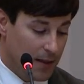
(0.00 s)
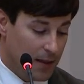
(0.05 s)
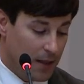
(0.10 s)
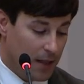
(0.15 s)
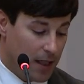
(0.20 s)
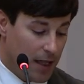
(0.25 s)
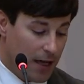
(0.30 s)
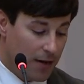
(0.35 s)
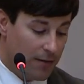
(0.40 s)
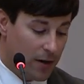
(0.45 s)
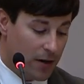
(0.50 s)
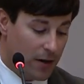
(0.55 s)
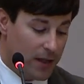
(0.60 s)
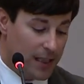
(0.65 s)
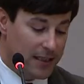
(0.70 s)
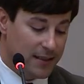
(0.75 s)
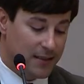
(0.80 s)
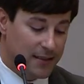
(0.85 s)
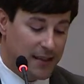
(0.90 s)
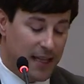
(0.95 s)
the governor
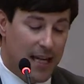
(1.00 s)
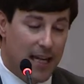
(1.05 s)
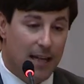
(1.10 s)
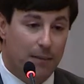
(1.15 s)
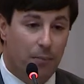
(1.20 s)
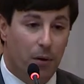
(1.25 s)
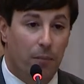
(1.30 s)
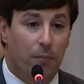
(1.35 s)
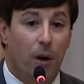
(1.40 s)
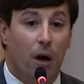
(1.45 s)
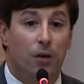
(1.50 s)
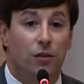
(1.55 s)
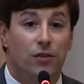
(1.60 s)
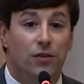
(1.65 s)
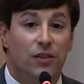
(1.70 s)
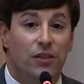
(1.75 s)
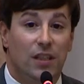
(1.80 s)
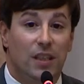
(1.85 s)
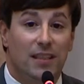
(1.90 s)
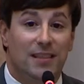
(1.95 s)
instead
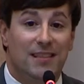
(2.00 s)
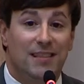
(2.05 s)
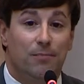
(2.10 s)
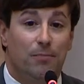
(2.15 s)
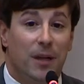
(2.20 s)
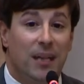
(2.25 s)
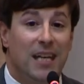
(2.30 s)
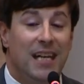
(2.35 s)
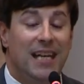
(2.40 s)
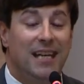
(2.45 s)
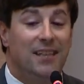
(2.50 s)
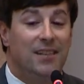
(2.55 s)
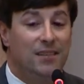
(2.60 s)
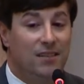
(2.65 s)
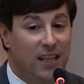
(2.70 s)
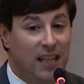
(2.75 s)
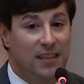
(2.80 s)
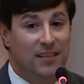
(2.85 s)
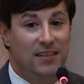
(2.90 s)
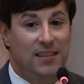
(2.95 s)
proposed spending
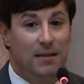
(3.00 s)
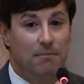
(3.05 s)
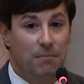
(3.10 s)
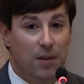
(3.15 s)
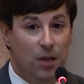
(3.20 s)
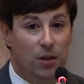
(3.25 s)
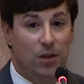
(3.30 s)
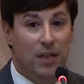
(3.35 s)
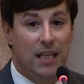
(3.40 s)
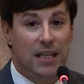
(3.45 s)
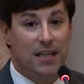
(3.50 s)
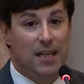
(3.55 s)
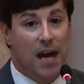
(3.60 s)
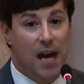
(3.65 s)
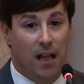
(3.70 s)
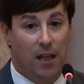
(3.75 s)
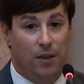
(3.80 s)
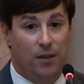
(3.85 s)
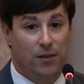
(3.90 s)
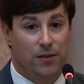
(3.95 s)
$60 million
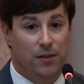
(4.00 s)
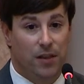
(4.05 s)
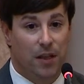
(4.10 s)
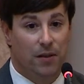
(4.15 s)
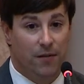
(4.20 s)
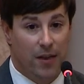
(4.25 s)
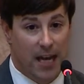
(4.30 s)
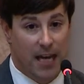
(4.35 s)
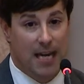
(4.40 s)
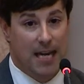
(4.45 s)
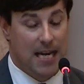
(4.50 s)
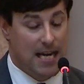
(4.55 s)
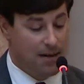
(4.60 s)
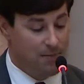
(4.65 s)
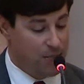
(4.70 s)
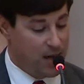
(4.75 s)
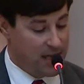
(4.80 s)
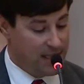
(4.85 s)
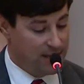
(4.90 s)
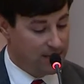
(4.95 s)
of that
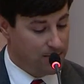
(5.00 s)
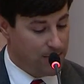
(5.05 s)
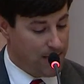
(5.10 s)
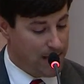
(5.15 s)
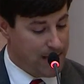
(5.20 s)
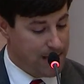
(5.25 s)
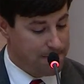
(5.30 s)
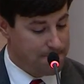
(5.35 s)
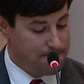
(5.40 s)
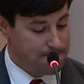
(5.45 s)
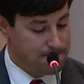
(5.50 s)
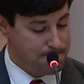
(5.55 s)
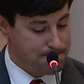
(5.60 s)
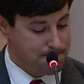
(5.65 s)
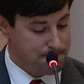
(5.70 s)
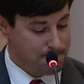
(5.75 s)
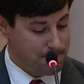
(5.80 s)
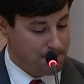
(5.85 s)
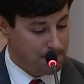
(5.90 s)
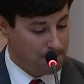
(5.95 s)
need based money.
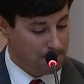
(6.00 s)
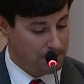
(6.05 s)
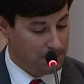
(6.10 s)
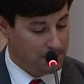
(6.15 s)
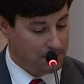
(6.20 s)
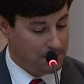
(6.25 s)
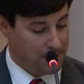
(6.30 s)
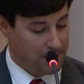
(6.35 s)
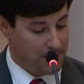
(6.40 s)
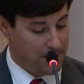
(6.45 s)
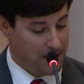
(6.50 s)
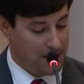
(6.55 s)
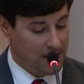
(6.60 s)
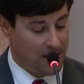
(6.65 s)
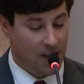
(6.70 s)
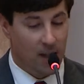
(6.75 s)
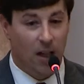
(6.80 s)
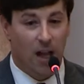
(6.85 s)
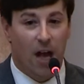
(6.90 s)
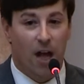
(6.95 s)

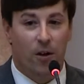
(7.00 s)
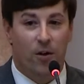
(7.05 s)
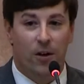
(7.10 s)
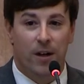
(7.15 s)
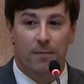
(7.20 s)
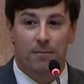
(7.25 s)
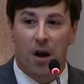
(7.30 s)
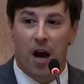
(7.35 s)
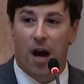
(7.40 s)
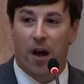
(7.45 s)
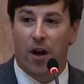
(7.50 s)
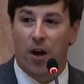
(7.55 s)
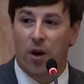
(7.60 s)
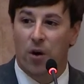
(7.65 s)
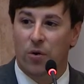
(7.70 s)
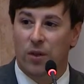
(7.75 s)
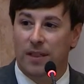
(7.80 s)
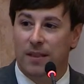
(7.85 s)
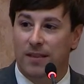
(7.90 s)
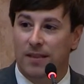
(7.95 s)
The lottery
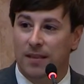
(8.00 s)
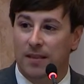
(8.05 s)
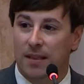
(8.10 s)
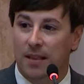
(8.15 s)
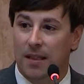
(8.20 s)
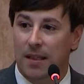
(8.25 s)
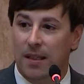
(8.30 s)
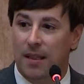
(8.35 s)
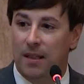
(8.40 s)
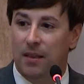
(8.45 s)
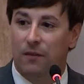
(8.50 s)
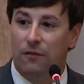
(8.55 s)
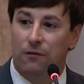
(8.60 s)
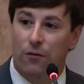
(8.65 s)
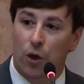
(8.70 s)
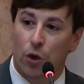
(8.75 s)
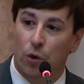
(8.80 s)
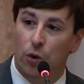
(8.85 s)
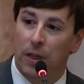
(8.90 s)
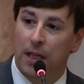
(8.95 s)
motto is
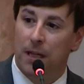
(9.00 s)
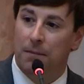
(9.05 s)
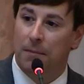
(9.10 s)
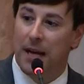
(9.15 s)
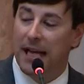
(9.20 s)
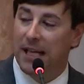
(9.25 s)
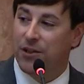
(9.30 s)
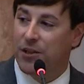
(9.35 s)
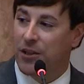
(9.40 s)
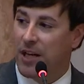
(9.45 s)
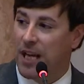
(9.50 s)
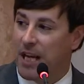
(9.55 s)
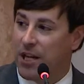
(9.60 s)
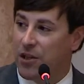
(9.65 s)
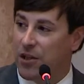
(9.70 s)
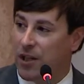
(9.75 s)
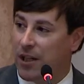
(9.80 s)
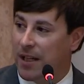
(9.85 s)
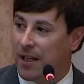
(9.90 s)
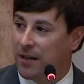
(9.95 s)
fueling
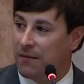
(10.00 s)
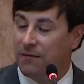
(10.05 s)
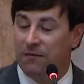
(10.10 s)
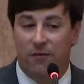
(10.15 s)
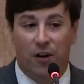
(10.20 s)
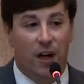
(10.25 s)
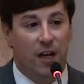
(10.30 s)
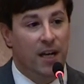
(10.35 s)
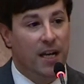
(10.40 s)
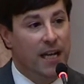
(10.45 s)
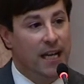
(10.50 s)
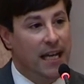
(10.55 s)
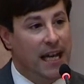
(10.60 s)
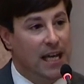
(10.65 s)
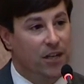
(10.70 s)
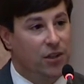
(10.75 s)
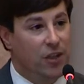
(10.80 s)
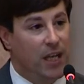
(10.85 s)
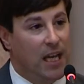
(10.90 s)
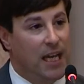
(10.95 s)
imagination and funding
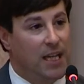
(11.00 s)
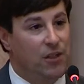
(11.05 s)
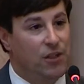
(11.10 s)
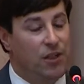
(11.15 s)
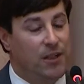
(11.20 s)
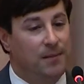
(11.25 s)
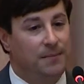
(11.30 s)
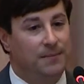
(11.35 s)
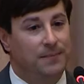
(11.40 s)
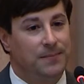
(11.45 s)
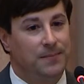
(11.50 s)
education.